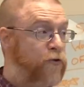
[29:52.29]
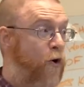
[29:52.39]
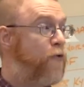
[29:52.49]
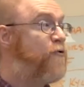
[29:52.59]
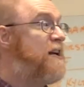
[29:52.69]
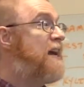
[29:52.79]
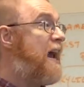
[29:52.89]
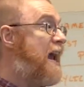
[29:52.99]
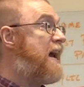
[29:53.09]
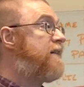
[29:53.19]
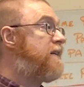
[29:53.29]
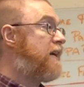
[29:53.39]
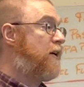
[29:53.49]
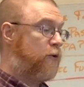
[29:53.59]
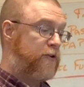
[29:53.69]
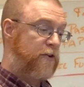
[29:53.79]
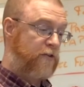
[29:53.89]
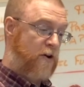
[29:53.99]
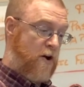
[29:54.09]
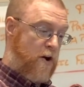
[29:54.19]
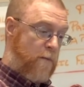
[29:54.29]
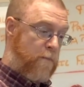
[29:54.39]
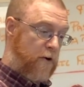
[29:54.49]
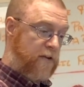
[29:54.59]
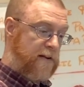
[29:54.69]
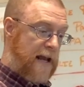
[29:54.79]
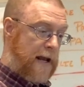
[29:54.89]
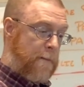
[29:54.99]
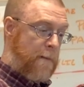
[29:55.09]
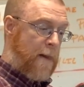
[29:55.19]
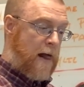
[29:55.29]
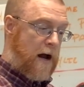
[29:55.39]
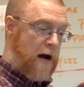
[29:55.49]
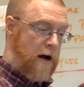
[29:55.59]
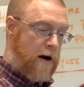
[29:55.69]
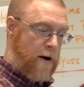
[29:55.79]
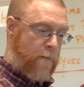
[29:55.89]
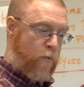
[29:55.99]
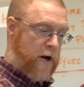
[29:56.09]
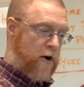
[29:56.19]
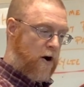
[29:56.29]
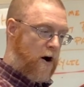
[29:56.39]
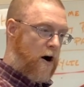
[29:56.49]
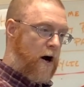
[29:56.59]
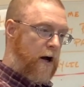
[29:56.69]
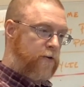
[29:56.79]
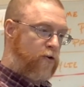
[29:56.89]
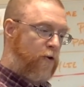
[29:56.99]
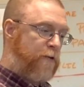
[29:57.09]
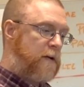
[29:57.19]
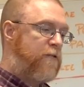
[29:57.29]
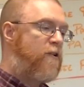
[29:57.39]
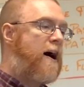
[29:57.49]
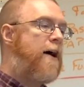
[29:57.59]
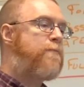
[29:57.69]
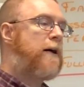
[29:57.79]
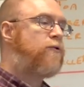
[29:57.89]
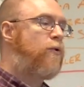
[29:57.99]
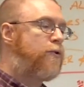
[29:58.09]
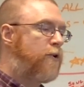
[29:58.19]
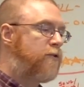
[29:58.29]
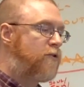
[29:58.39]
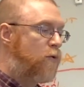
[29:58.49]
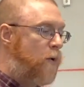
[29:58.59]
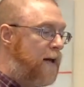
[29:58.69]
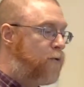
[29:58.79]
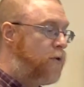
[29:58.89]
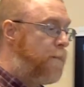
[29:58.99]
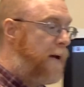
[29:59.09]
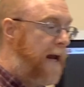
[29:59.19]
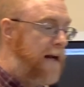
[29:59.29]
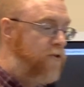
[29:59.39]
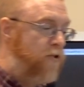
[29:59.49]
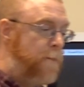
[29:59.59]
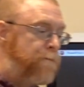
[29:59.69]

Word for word: Sophie and Hilda's birthday. Um, we're on 255, about two thirds of the way through the page.